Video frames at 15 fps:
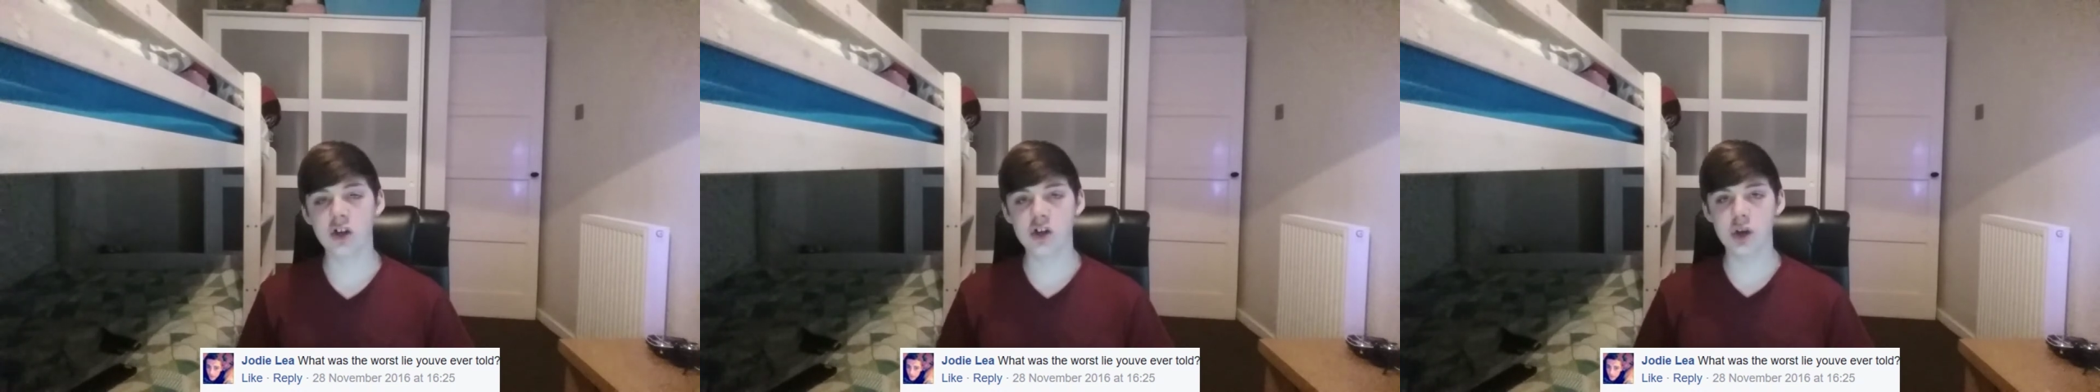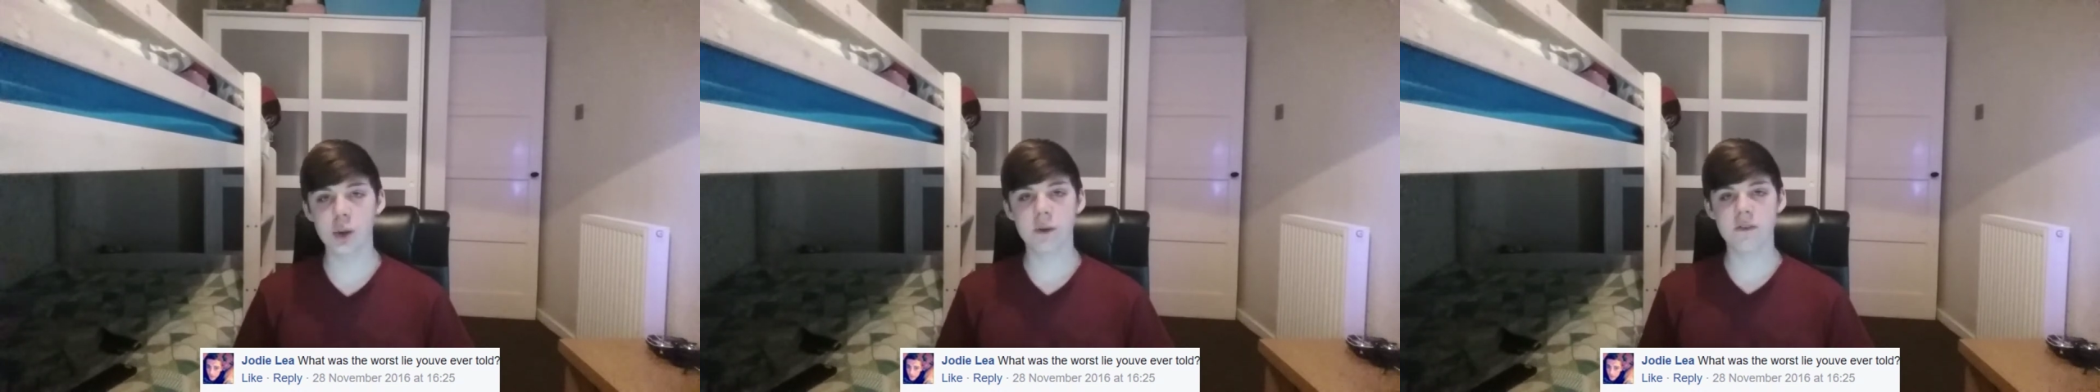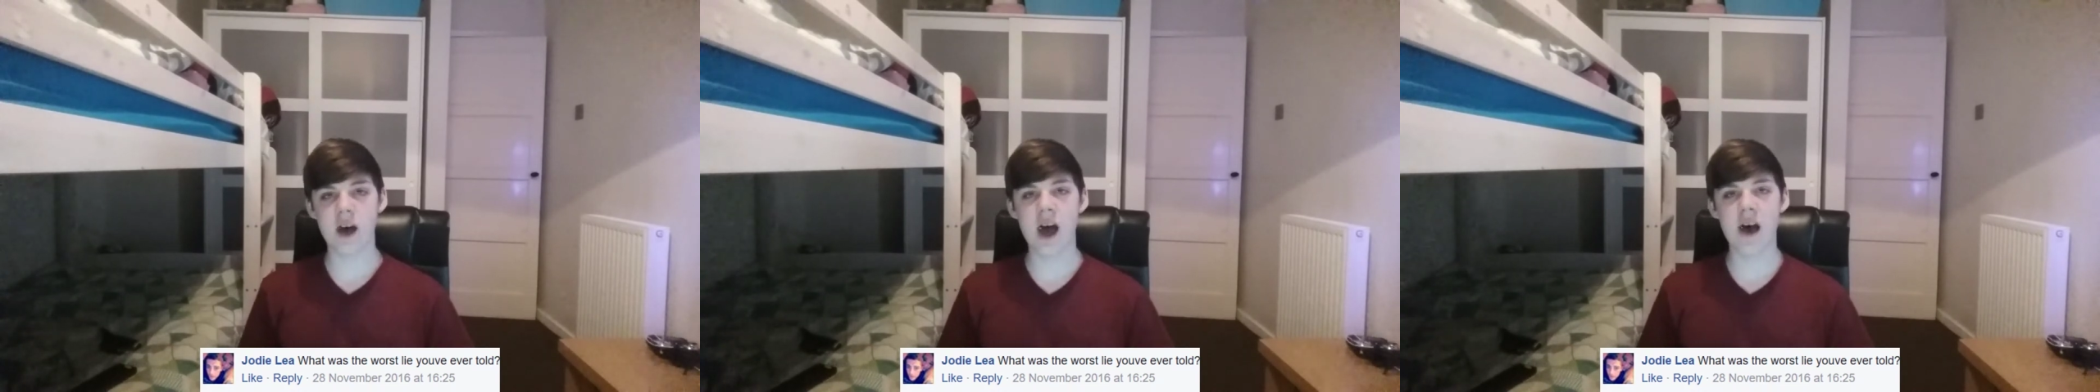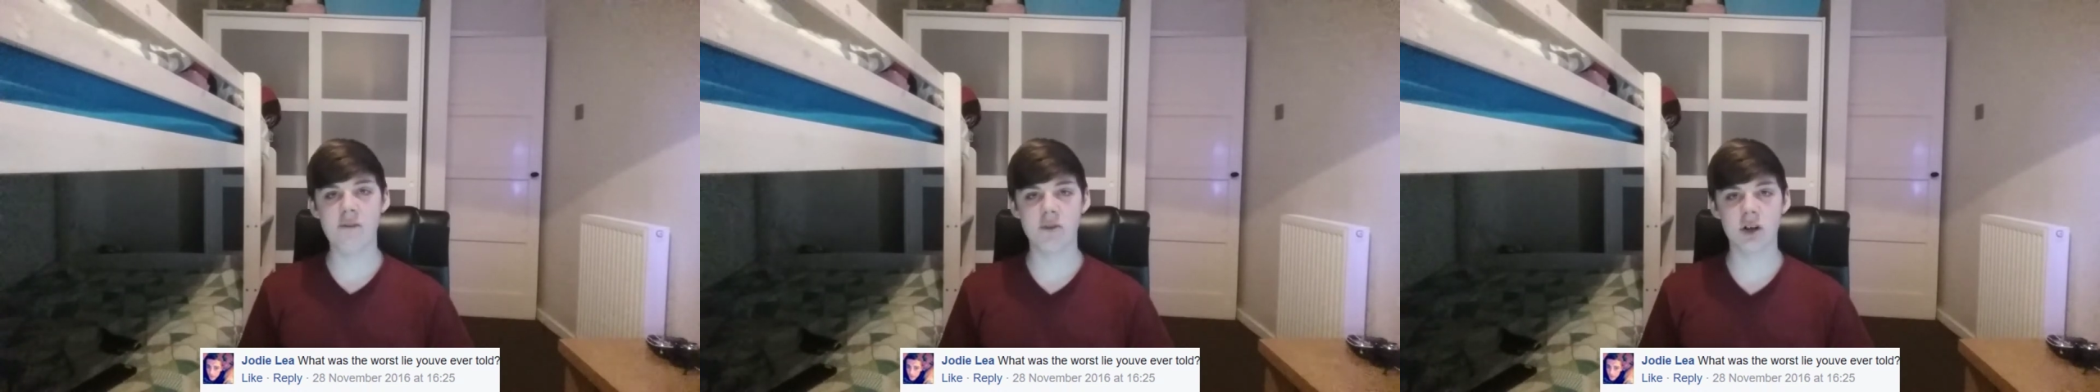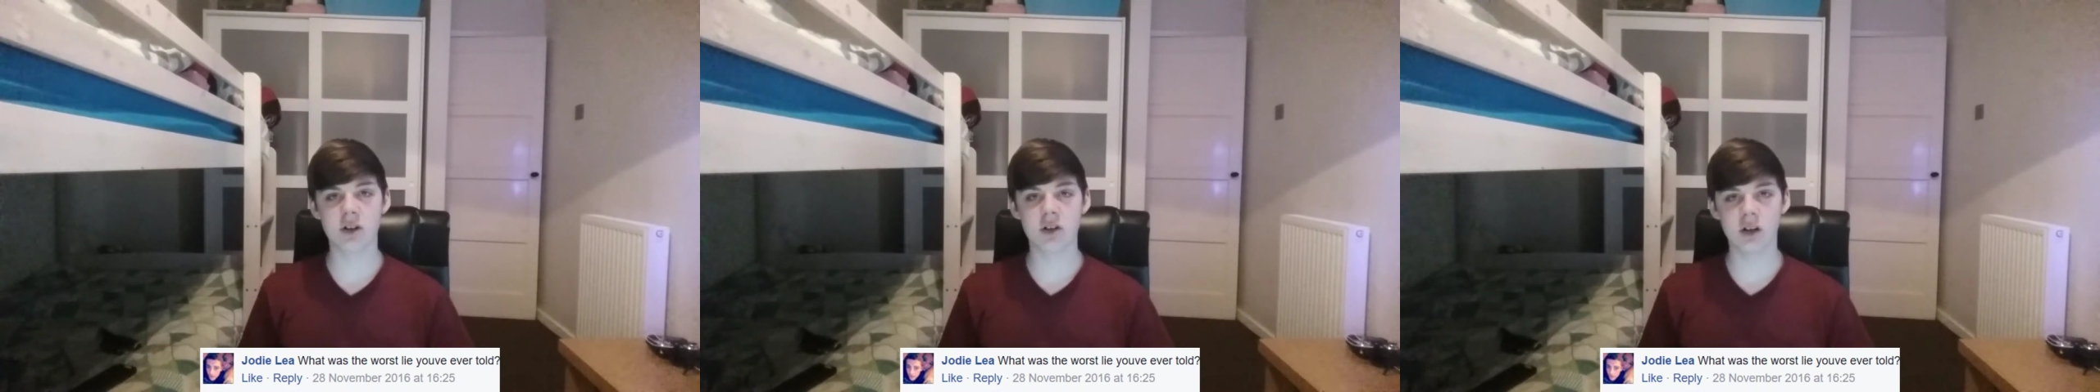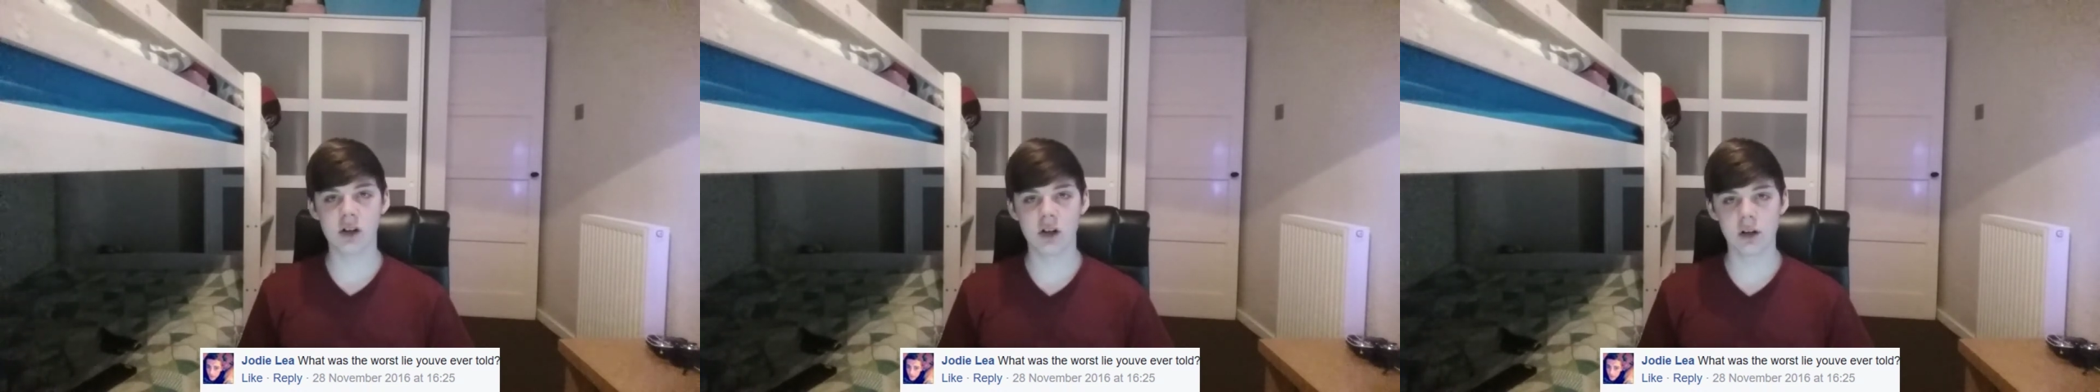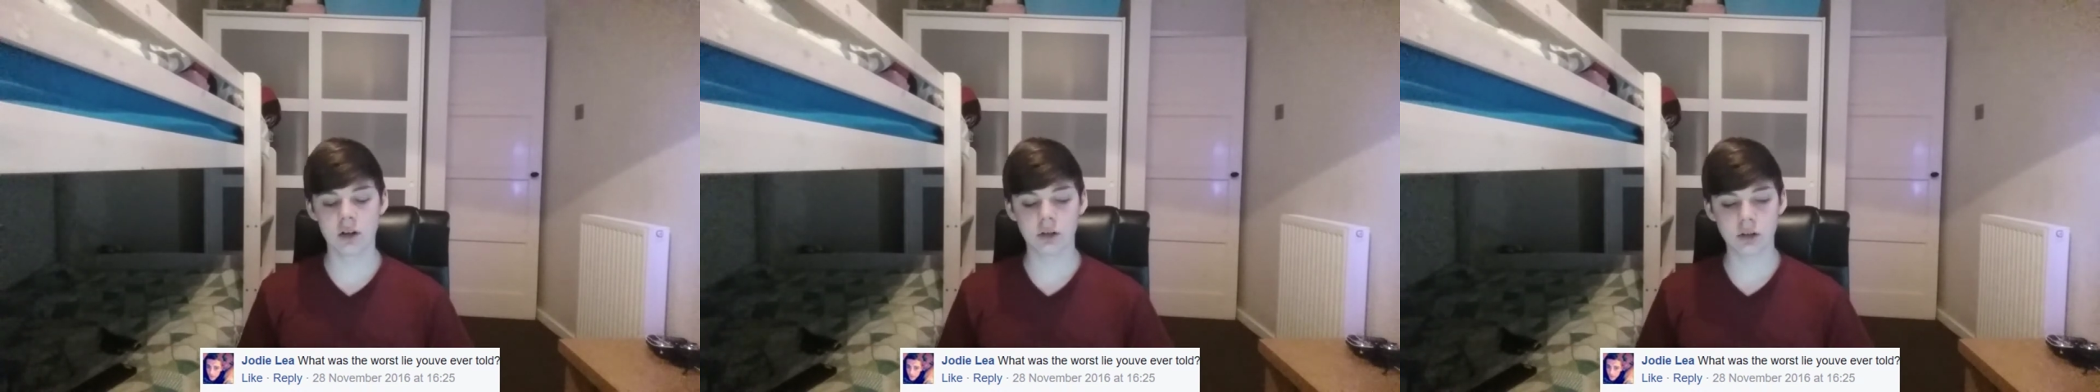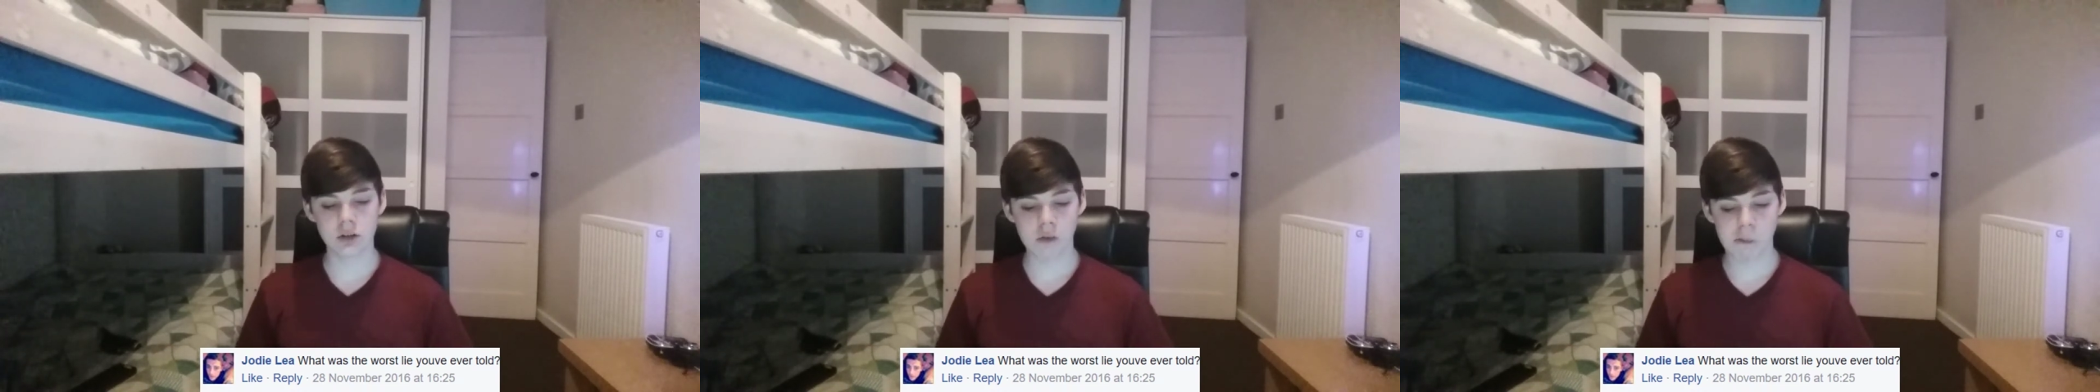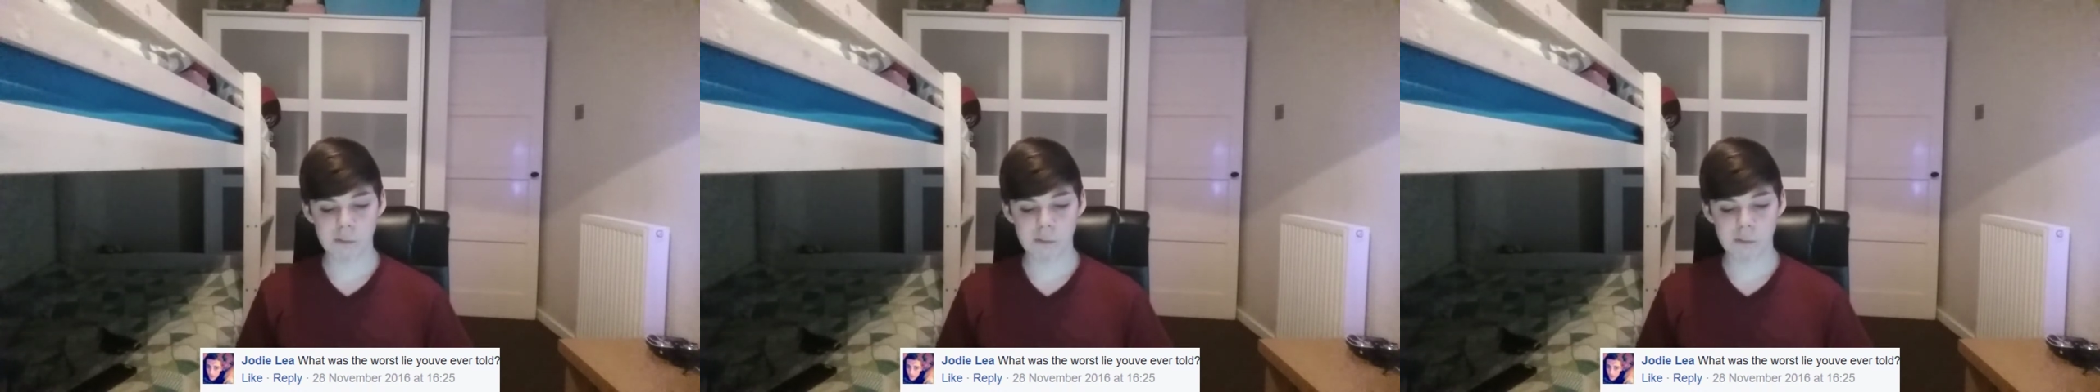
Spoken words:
you have ever told?